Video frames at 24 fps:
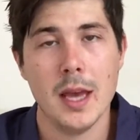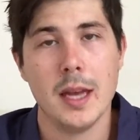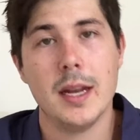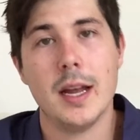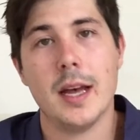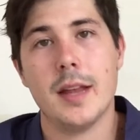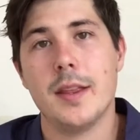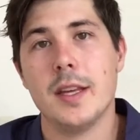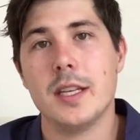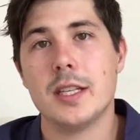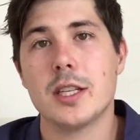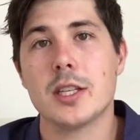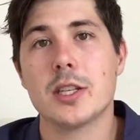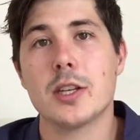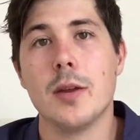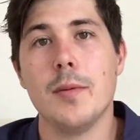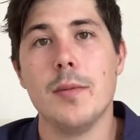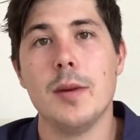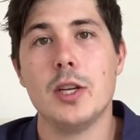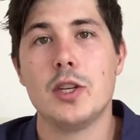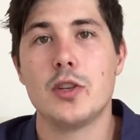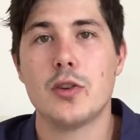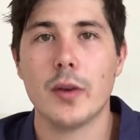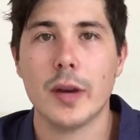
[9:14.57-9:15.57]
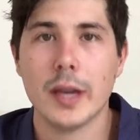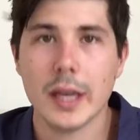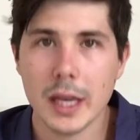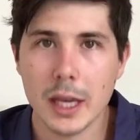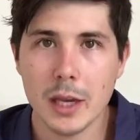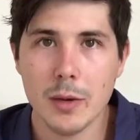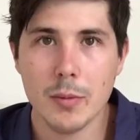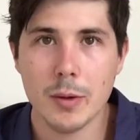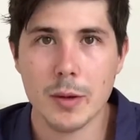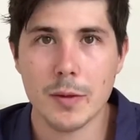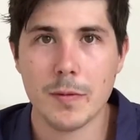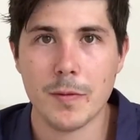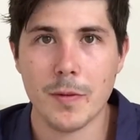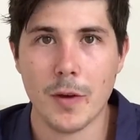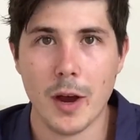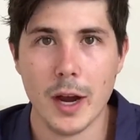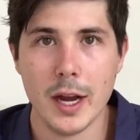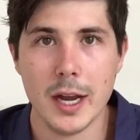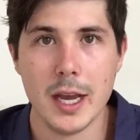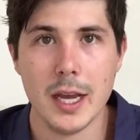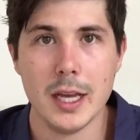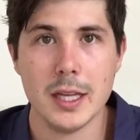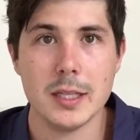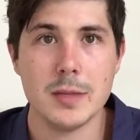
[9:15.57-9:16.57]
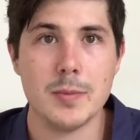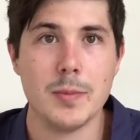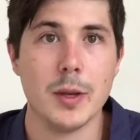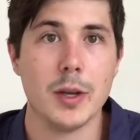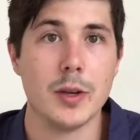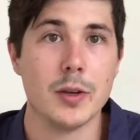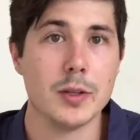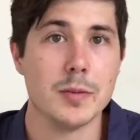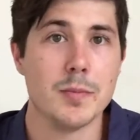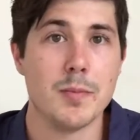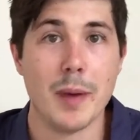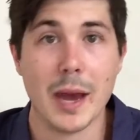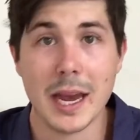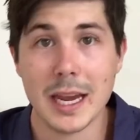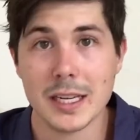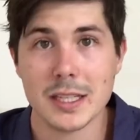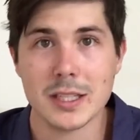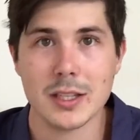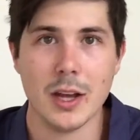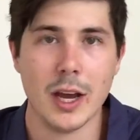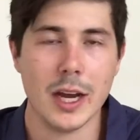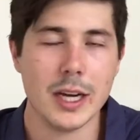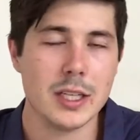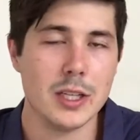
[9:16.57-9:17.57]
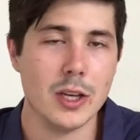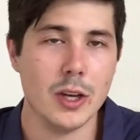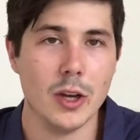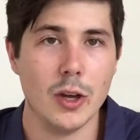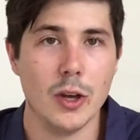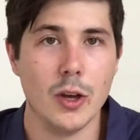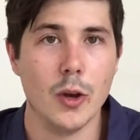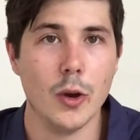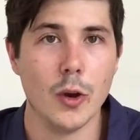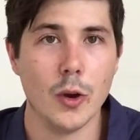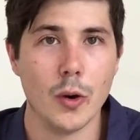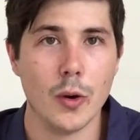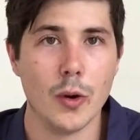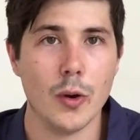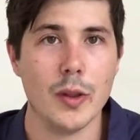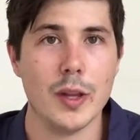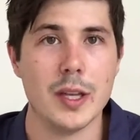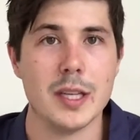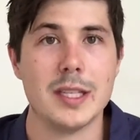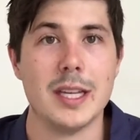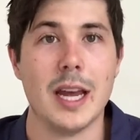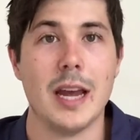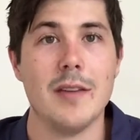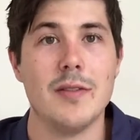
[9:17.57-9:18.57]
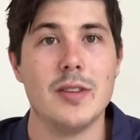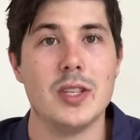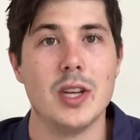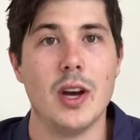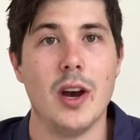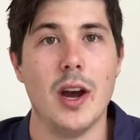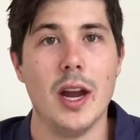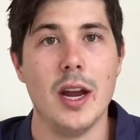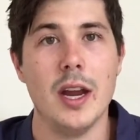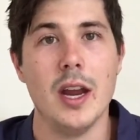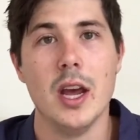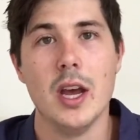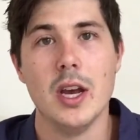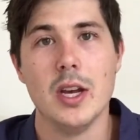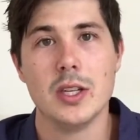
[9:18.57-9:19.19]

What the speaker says: Now, this is going to be tricky with finance because banks like to err on the safe side.